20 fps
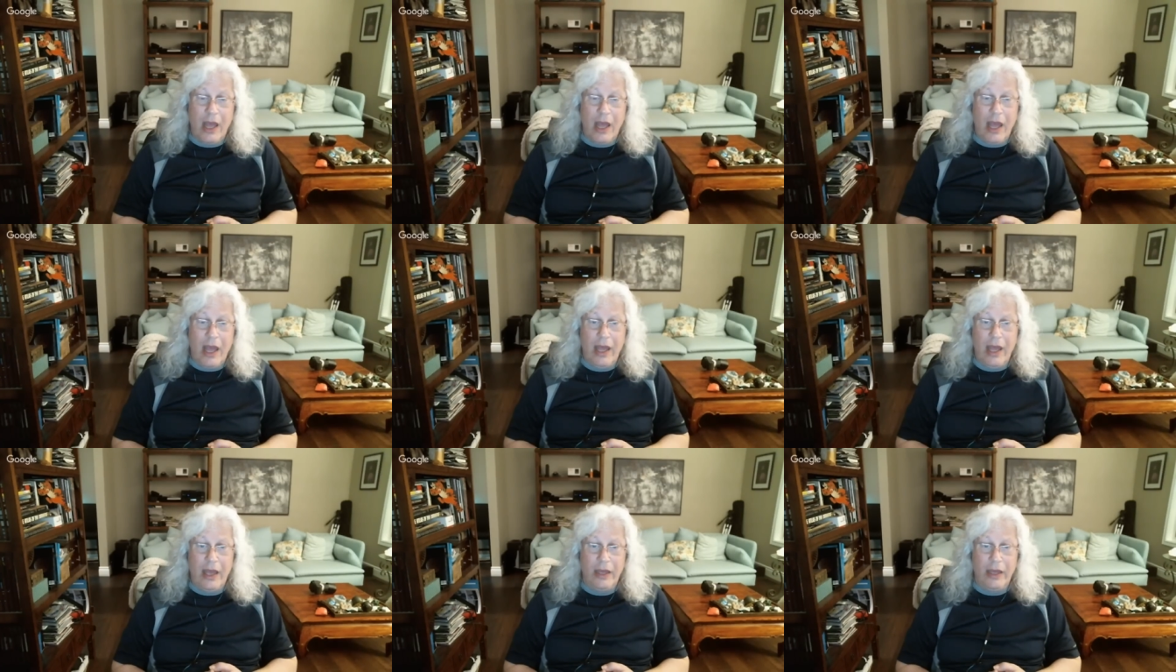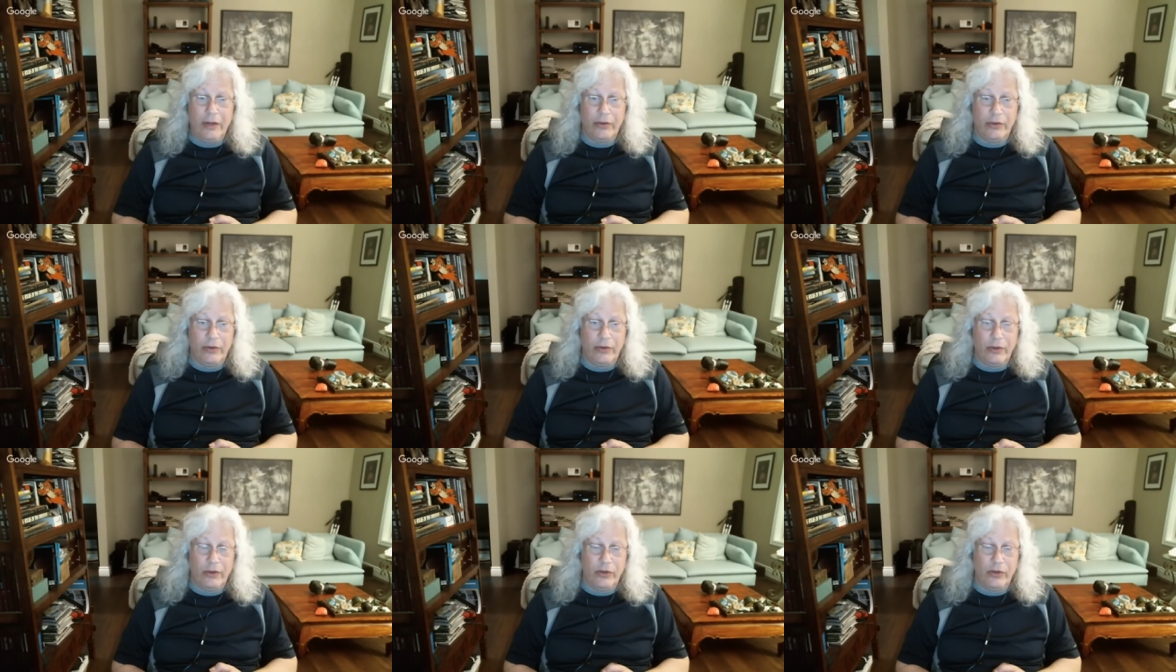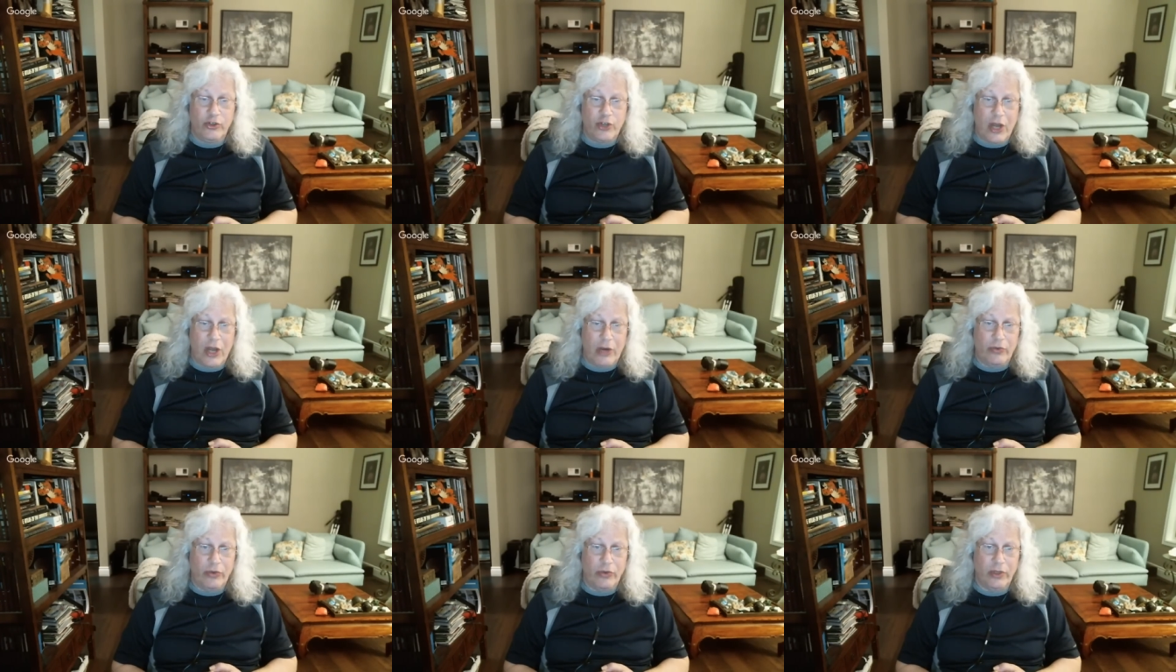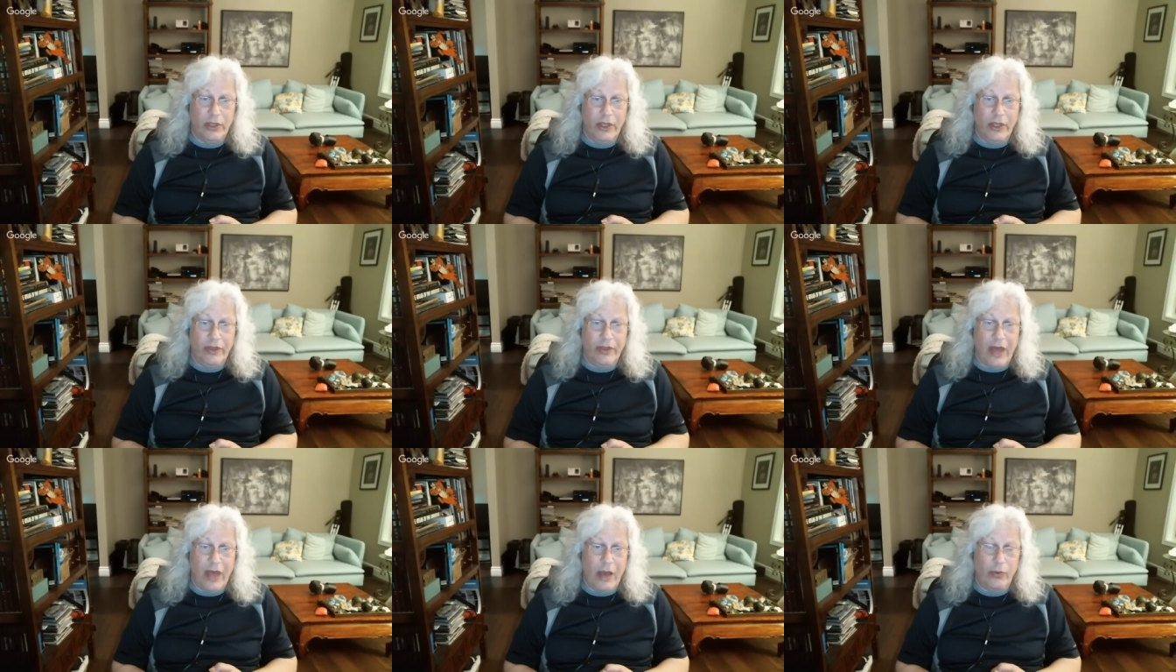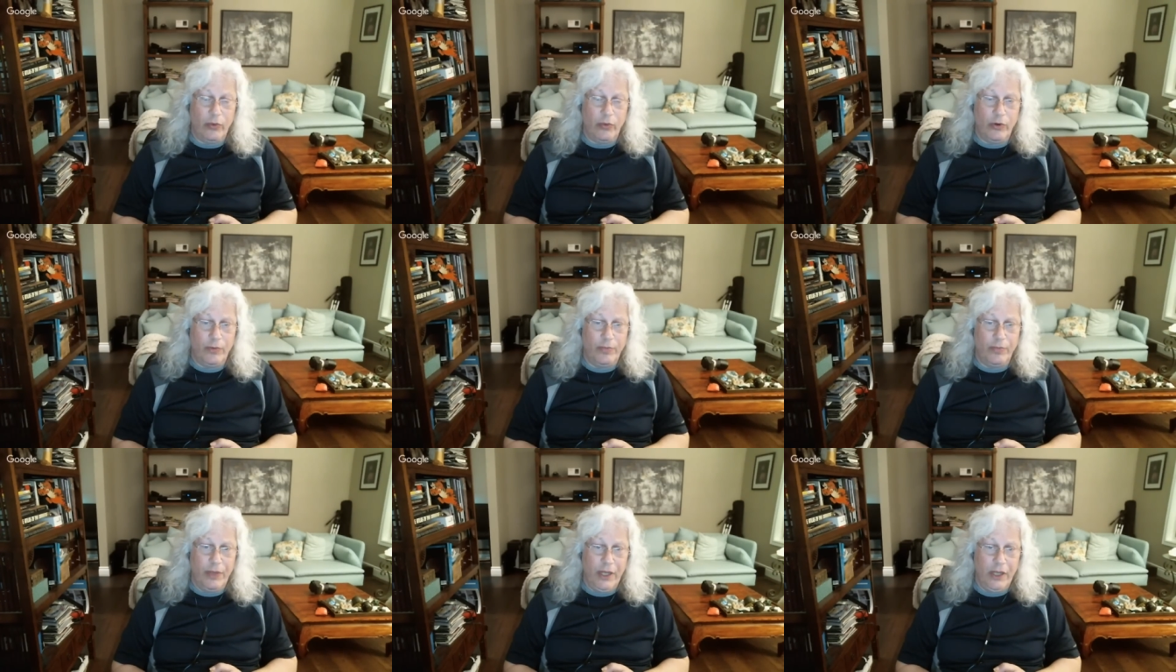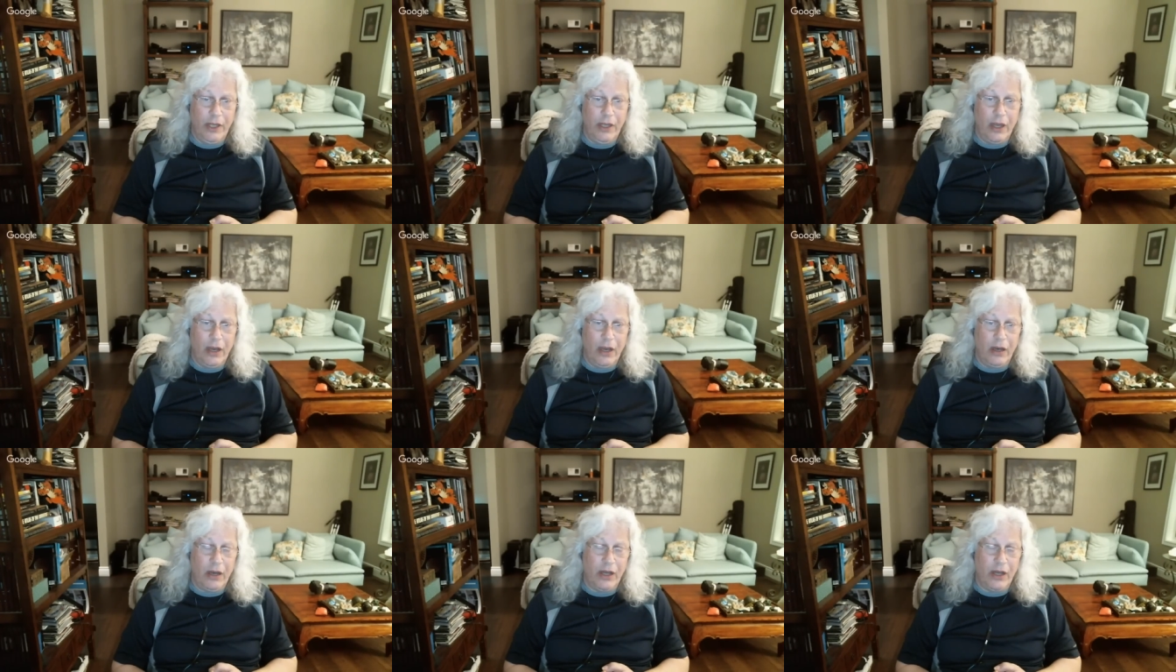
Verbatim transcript: And generally that would be